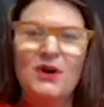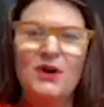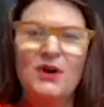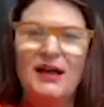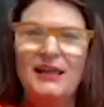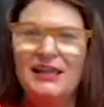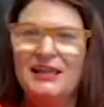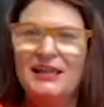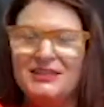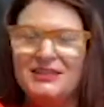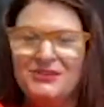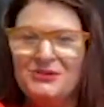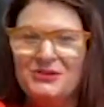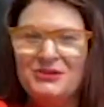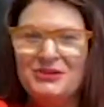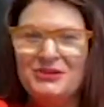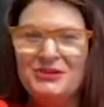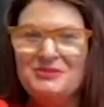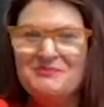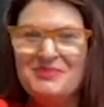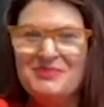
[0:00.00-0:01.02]
quiet
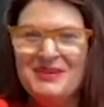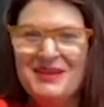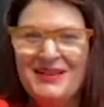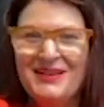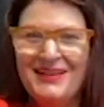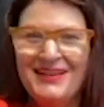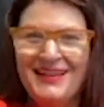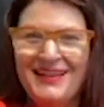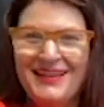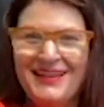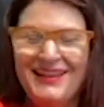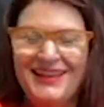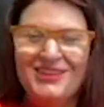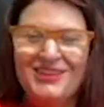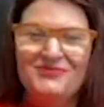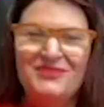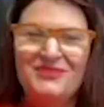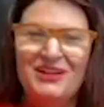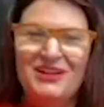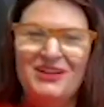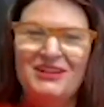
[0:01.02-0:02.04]
group,
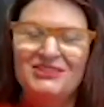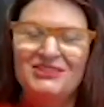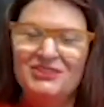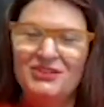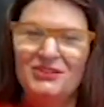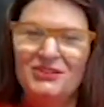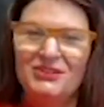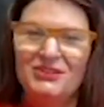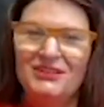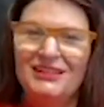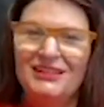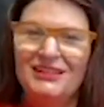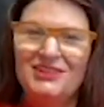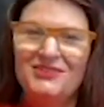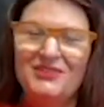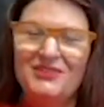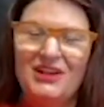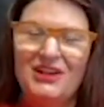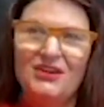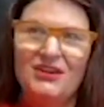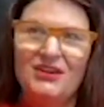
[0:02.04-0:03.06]
very sullen,
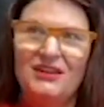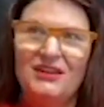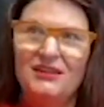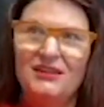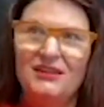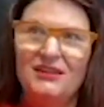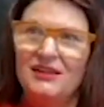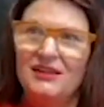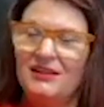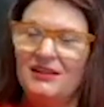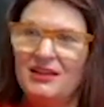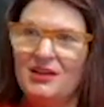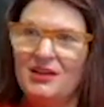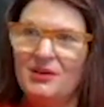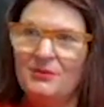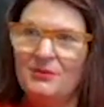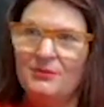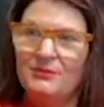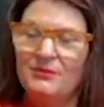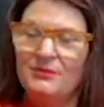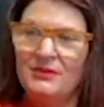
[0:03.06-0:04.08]
very
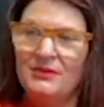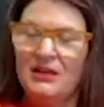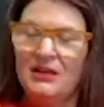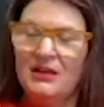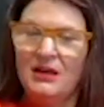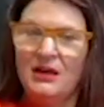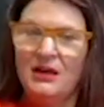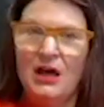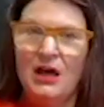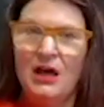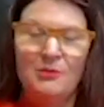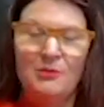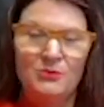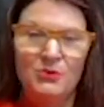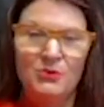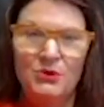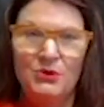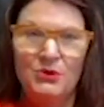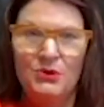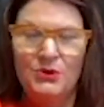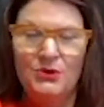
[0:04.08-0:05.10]

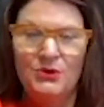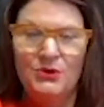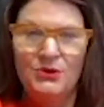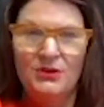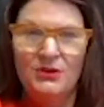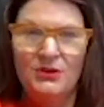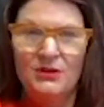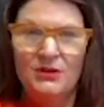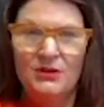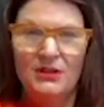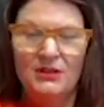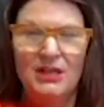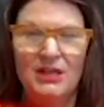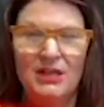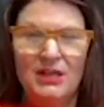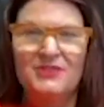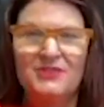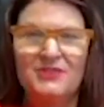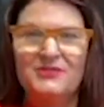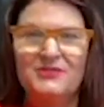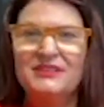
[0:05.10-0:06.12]
humble, a lot
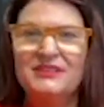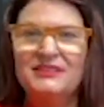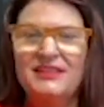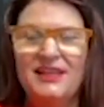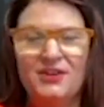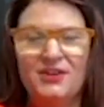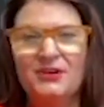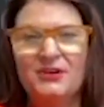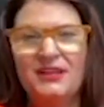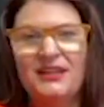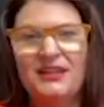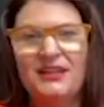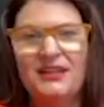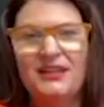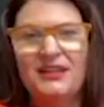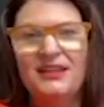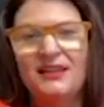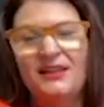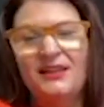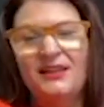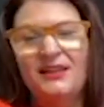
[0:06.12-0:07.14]
of integrity,
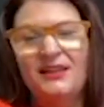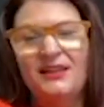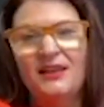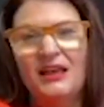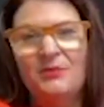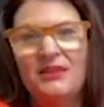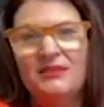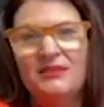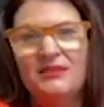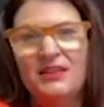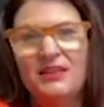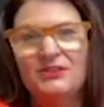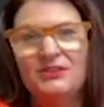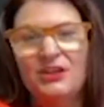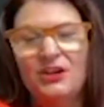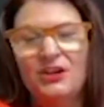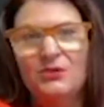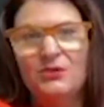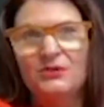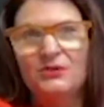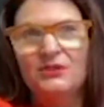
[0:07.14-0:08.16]
and they
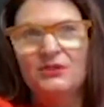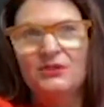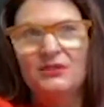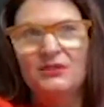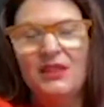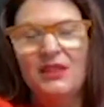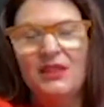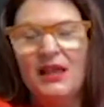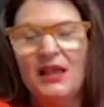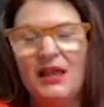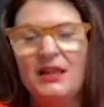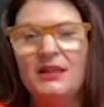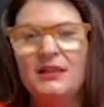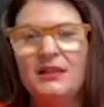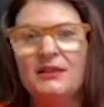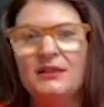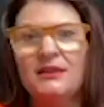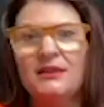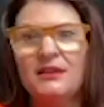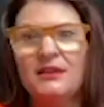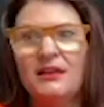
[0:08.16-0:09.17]
don't like
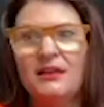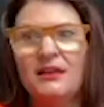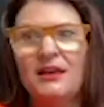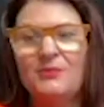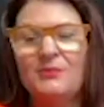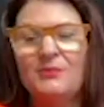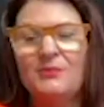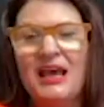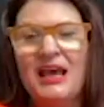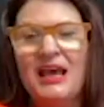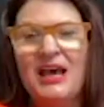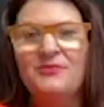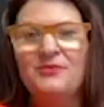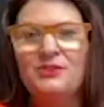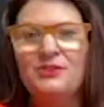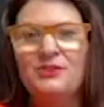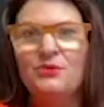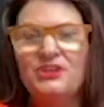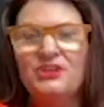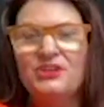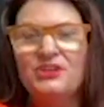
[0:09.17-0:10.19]
having to
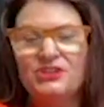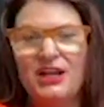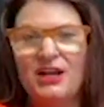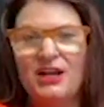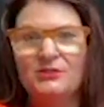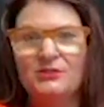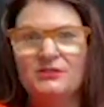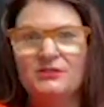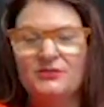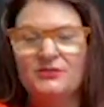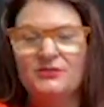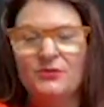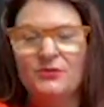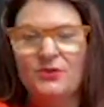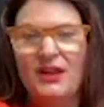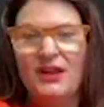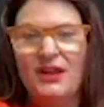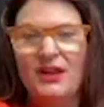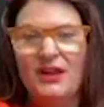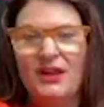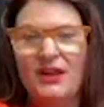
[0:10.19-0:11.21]
reach out for
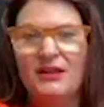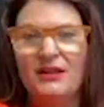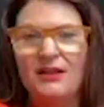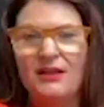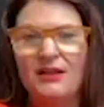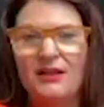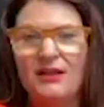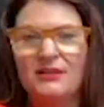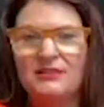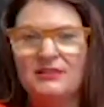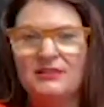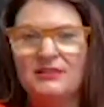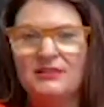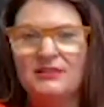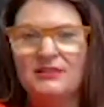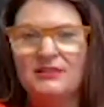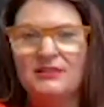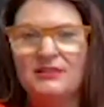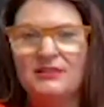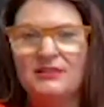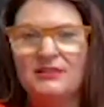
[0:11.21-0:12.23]
outside
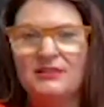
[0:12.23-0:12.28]
help.